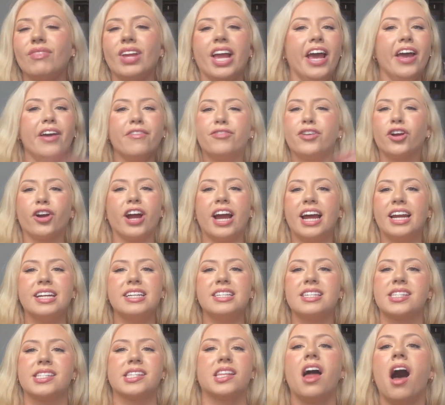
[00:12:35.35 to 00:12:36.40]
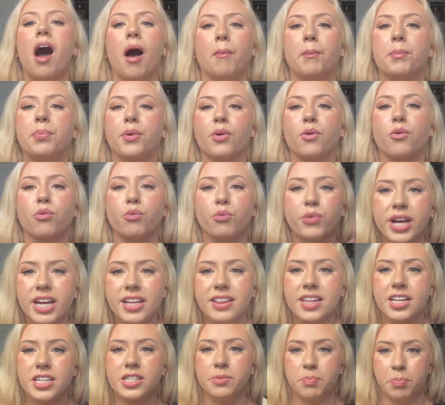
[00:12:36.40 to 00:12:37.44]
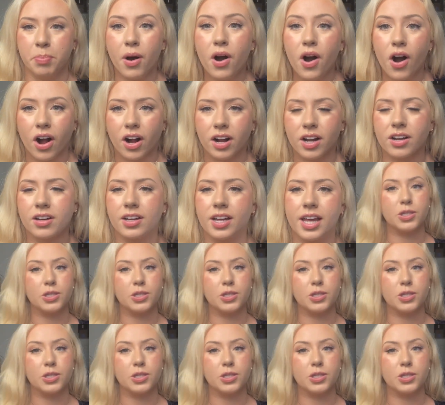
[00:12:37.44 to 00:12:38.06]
if you're in a slump, read this book.